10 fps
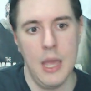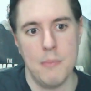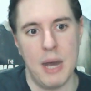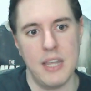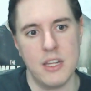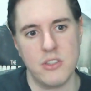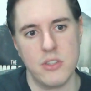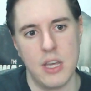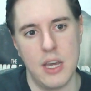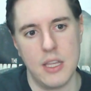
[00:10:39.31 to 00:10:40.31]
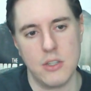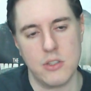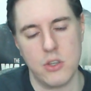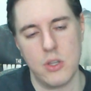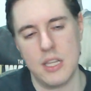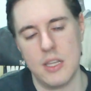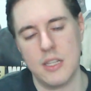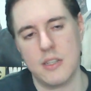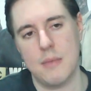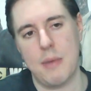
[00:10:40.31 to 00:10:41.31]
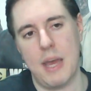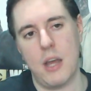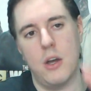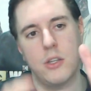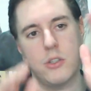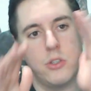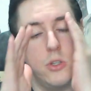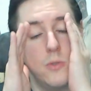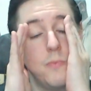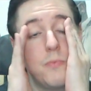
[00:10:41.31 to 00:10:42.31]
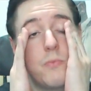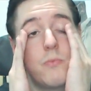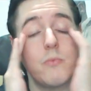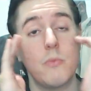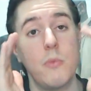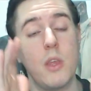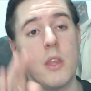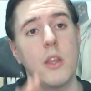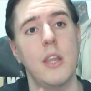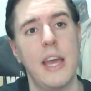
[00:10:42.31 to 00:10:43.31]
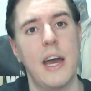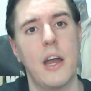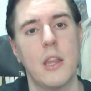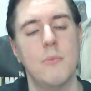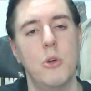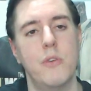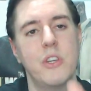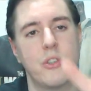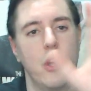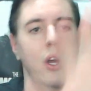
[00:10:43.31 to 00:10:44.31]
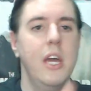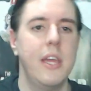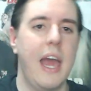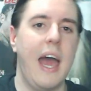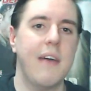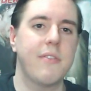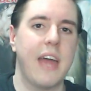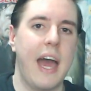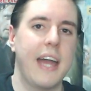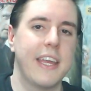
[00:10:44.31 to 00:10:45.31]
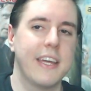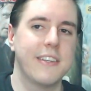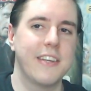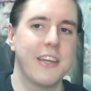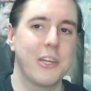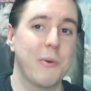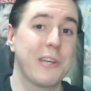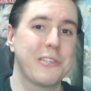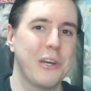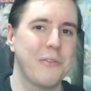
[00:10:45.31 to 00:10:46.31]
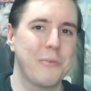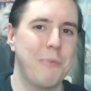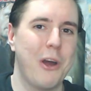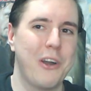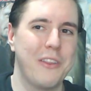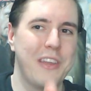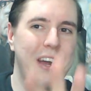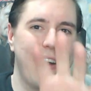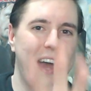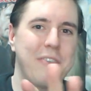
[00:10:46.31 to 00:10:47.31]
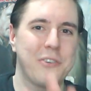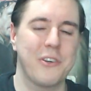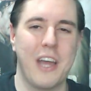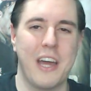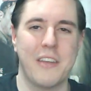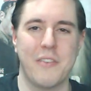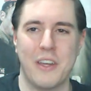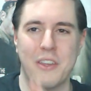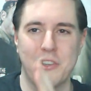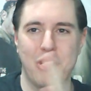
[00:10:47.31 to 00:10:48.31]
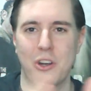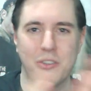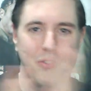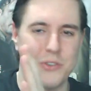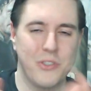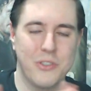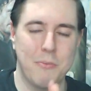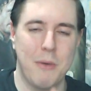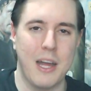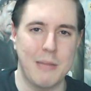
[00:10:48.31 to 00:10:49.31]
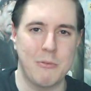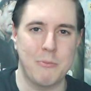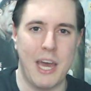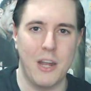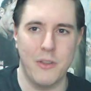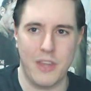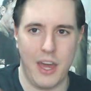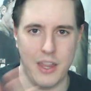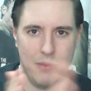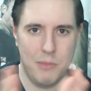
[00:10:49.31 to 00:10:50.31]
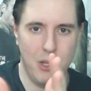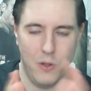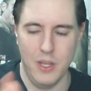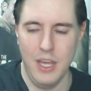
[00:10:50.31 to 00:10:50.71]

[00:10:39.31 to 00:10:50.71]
But let's get back on to the layout of the movie. So you have that and the Quicksilver part in there after kind of the Charles versus Apocalypse battle and kind of the middle